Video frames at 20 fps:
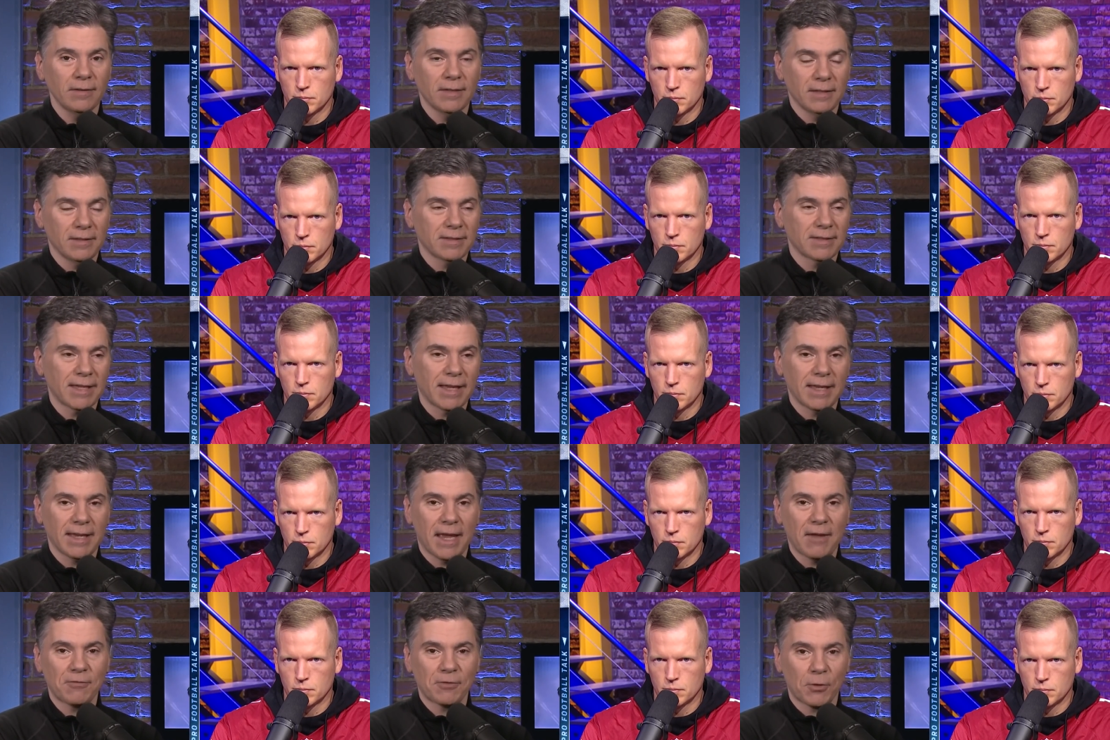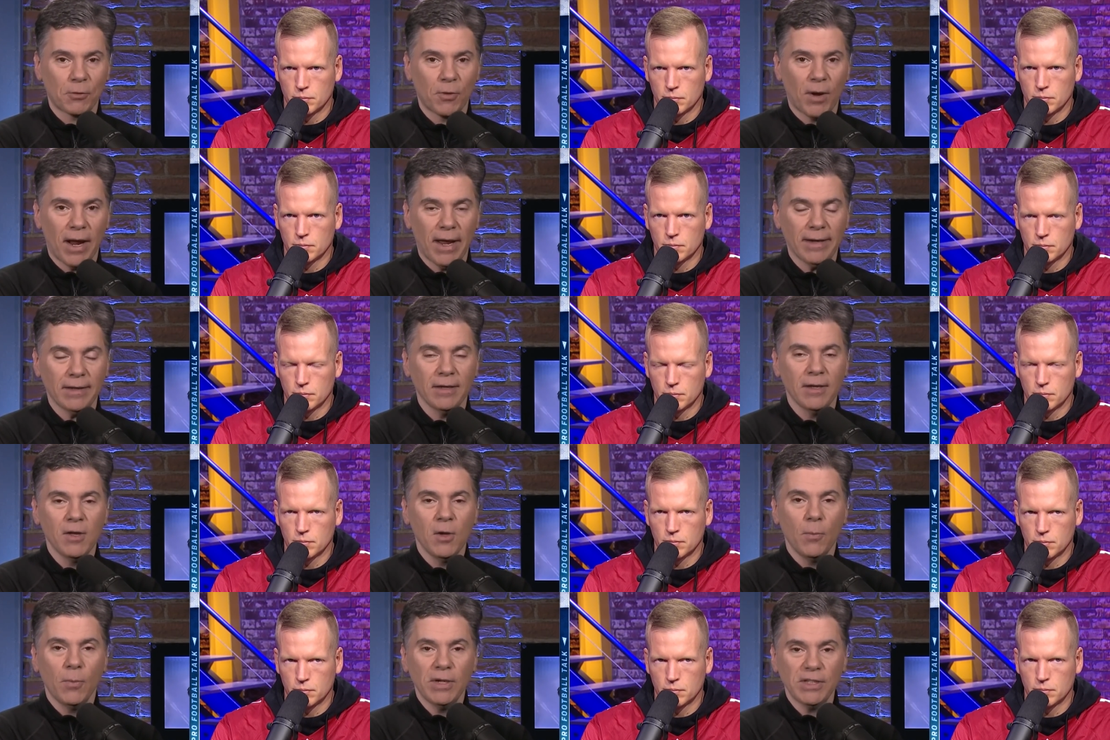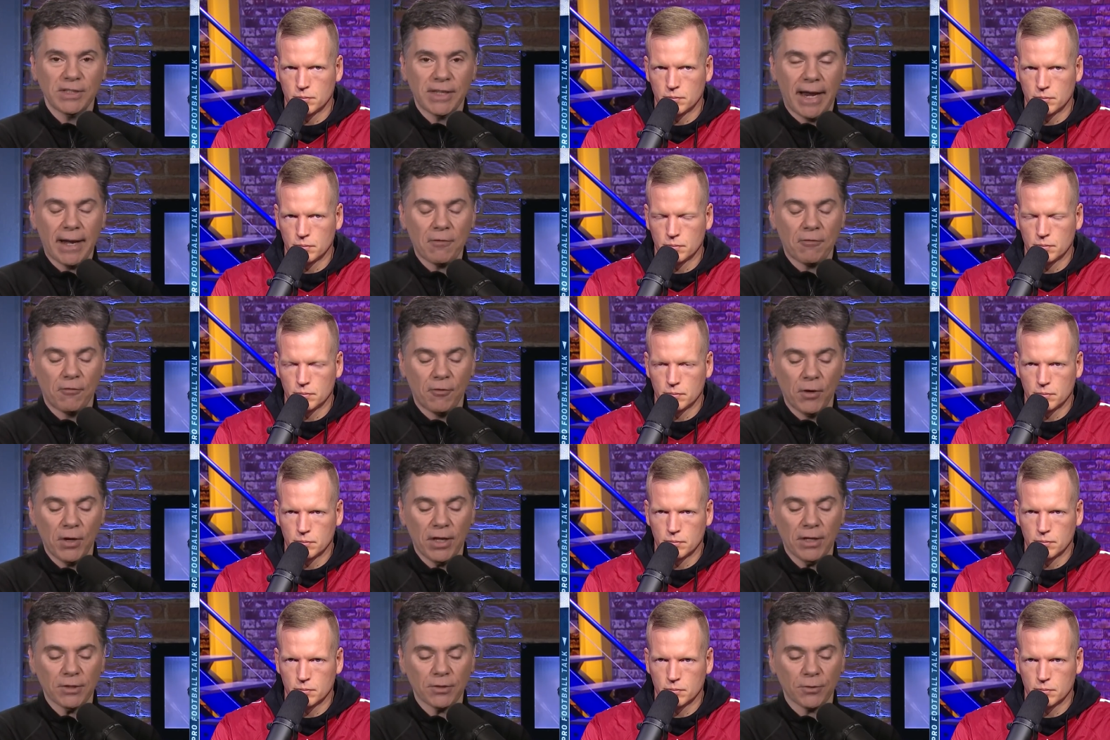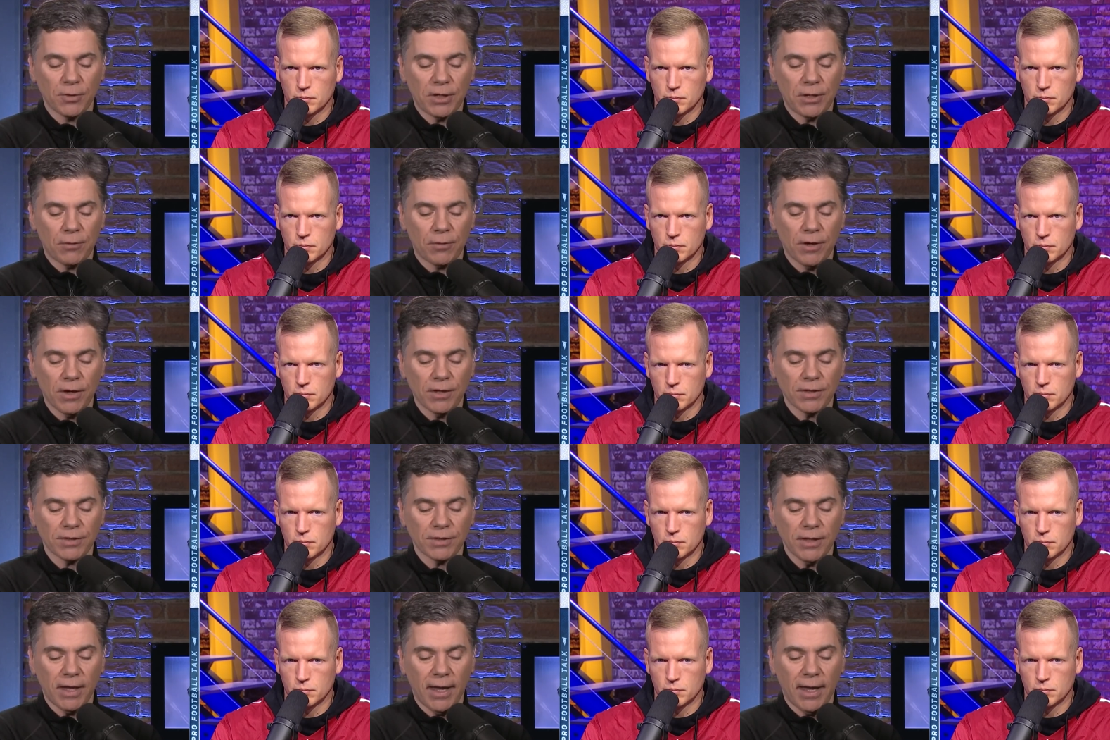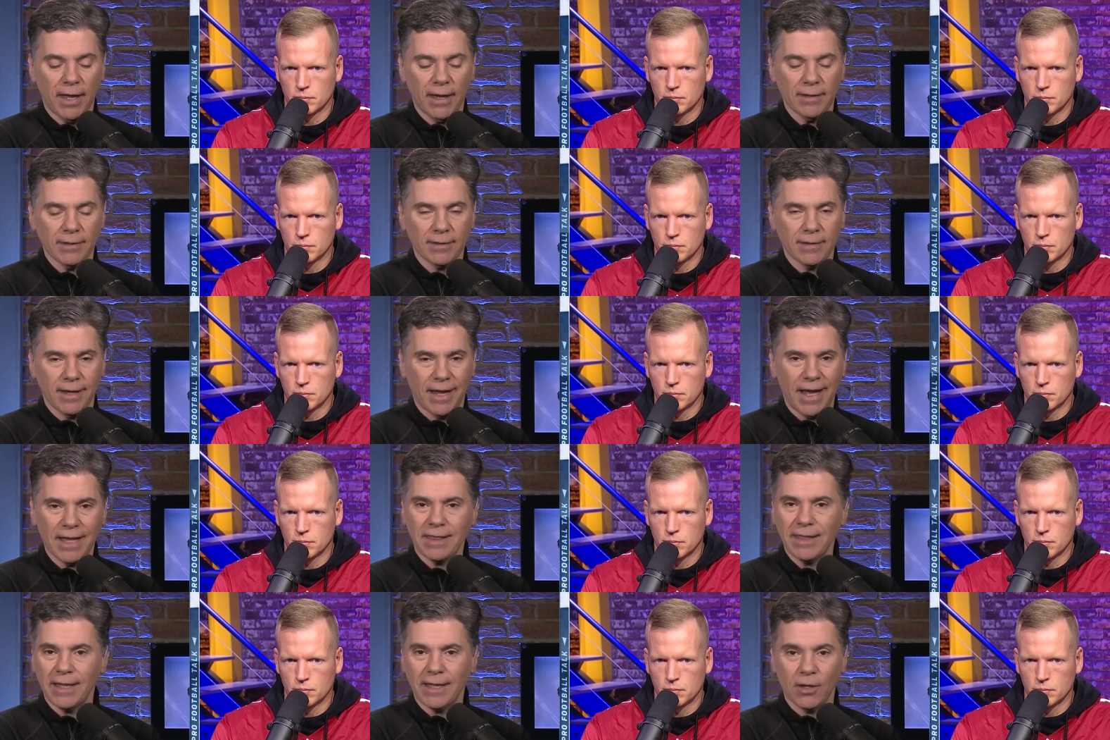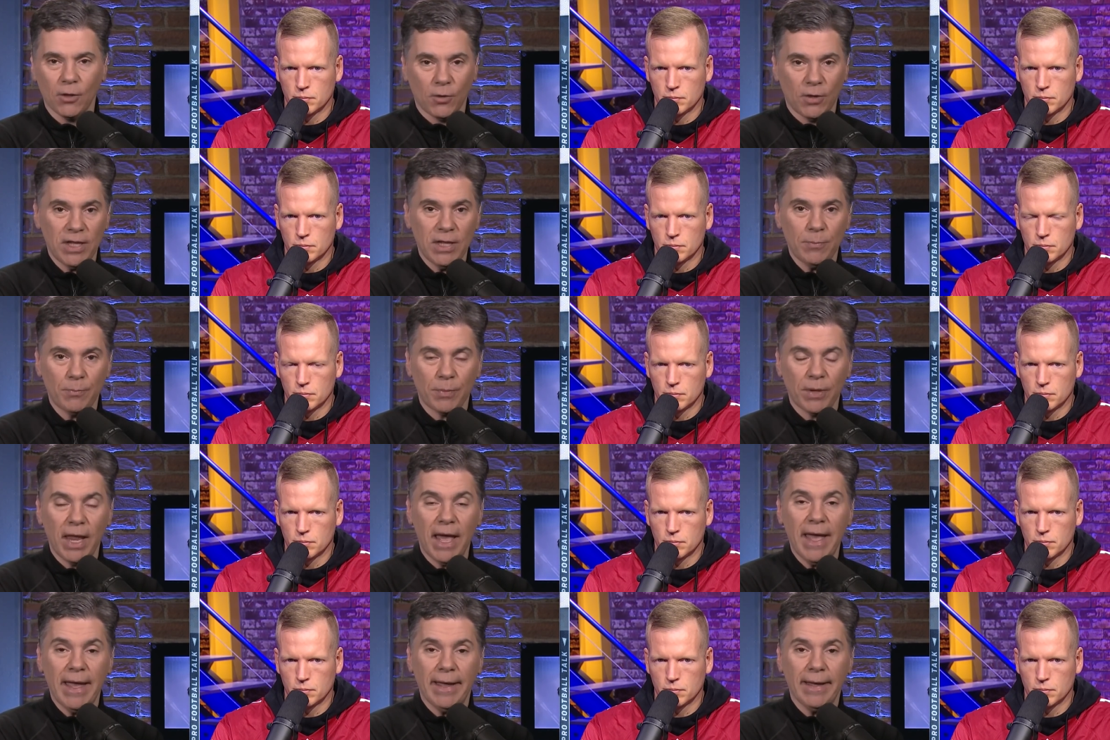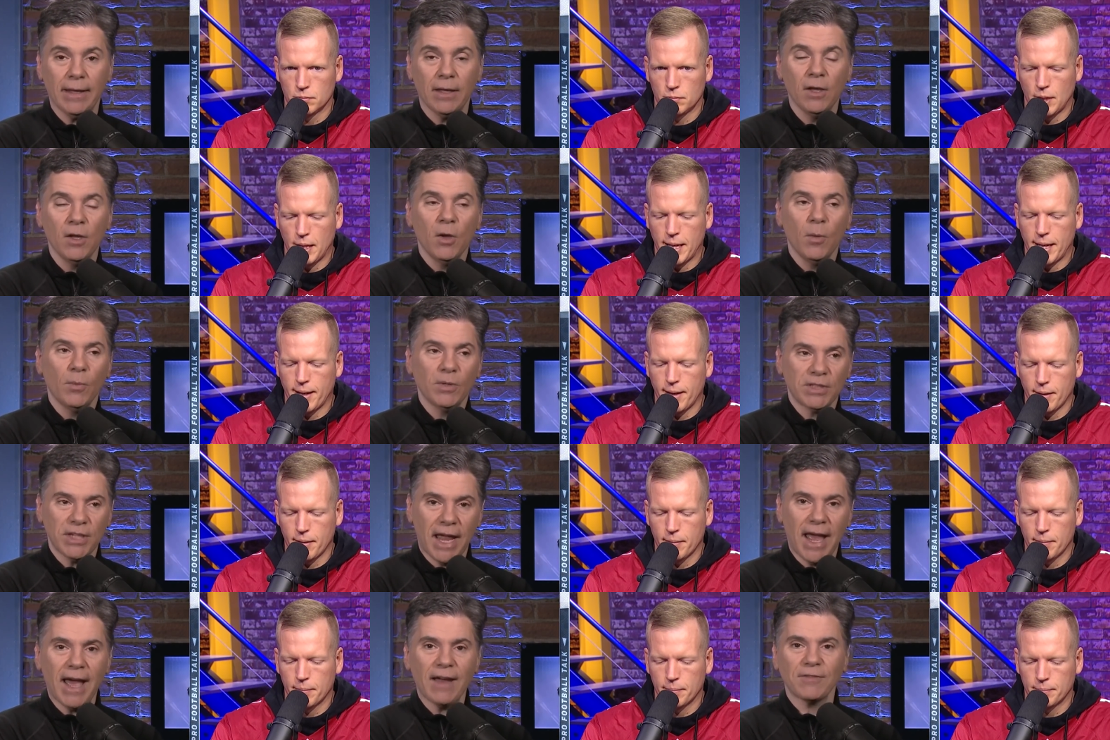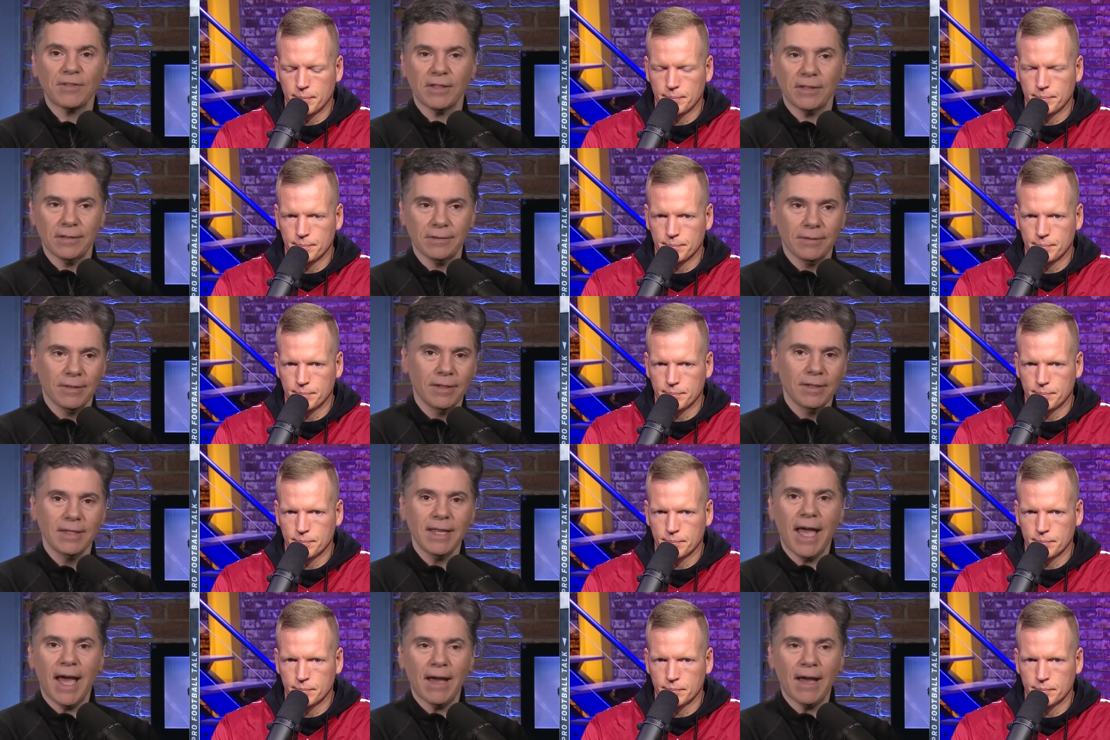Speaker 1: Didn't say left or right, but he's got a foot injury, Chris, and uh, I think he'll keep playing. Yeah. But you have to you